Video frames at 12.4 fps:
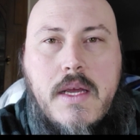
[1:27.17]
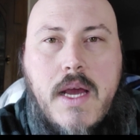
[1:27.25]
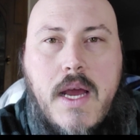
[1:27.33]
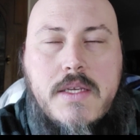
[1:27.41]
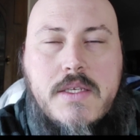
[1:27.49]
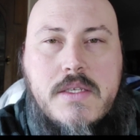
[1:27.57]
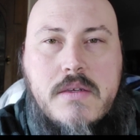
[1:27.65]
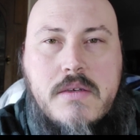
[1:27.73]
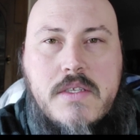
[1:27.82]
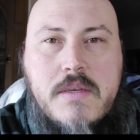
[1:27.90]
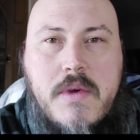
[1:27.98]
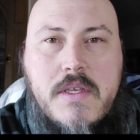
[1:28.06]
I just don't
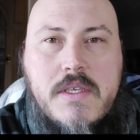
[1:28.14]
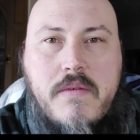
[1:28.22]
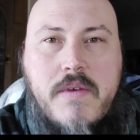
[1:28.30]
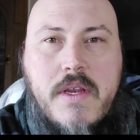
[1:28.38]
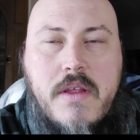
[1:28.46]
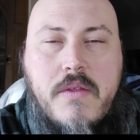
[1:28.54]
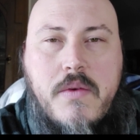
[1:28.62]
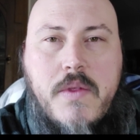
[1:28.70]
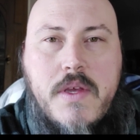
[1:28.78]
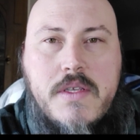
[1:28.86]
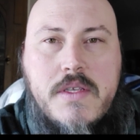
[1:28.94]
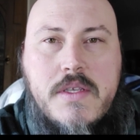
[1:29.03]
see myself getting through
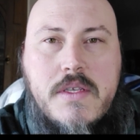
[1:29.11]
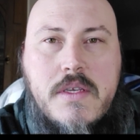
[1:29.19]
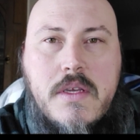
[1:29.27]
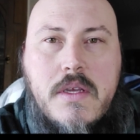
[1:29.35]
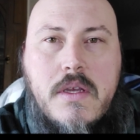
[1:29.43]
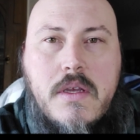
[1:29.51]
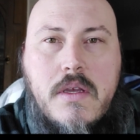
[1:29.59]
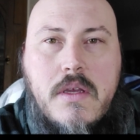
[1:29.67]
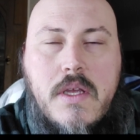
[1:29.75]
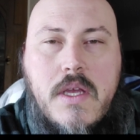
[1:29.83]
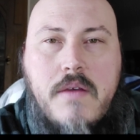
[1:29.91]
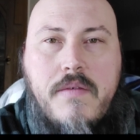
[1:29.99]
this
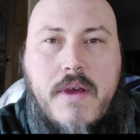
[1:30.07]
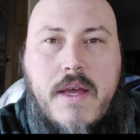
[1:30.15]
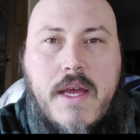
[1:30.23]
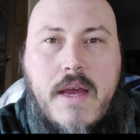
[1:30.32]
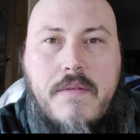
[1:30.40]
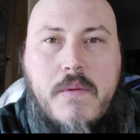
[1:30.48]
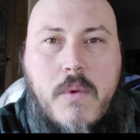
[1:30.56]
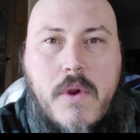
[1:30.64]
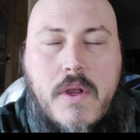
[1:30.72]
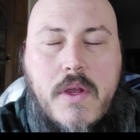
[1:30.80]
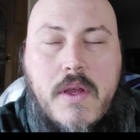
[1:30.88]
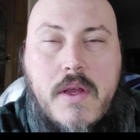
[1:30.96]
if I have to
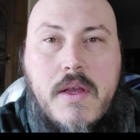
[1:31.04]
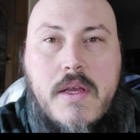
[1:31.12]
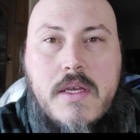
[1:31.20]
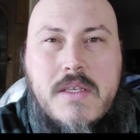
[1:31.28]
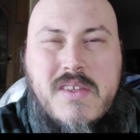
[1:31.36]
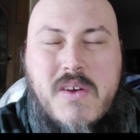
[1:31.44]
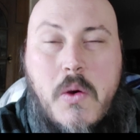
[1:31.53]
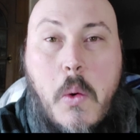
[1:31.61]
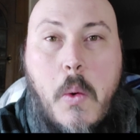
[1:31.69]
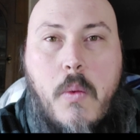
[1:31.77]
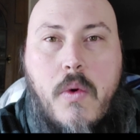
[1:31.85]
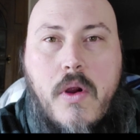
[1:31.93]
work. So
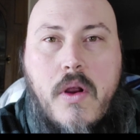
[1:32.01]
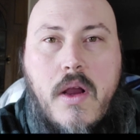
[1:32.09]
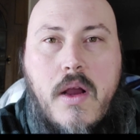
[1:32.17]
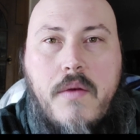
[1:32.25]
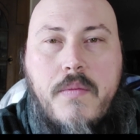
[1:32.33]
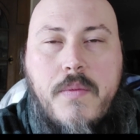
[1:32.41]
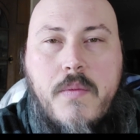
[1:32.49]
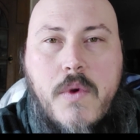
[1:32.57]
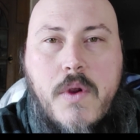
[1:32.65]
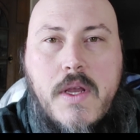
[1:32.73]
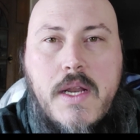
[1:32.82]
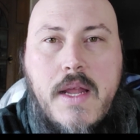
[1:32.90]
we're uh,
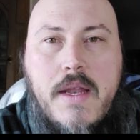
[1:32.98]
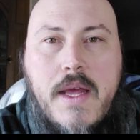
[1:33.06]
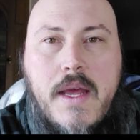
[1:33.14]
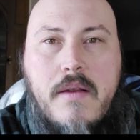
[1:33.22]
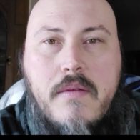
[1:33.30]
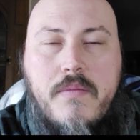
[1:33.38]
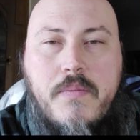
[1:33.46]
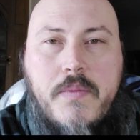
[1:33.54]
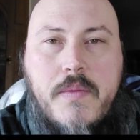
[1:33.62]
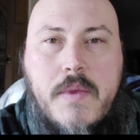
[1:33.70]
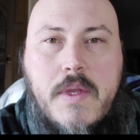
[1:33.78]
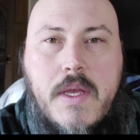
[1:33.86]
working on that,
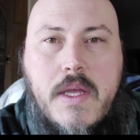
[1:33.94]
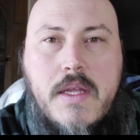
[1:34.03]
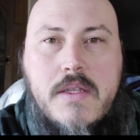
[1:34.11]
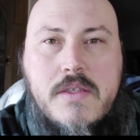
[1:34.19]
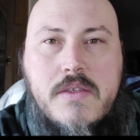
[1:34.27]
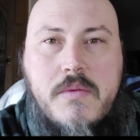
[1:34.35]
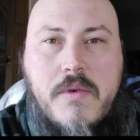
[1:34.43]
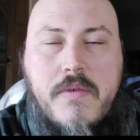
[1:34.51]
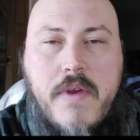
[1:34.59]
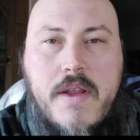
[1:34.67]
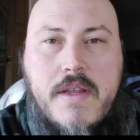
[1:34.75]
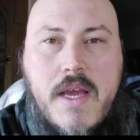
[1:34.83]
and it's super
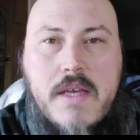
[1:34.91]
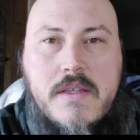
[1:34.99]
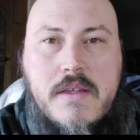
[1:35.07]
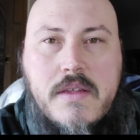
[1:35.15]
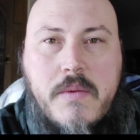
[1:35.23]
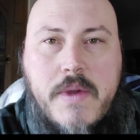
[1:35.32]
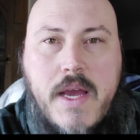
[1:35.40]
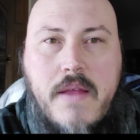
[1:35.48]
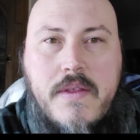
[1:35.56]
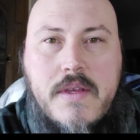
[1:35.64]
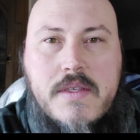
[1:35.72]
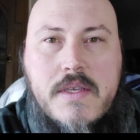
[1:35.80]
fantastic that we got this.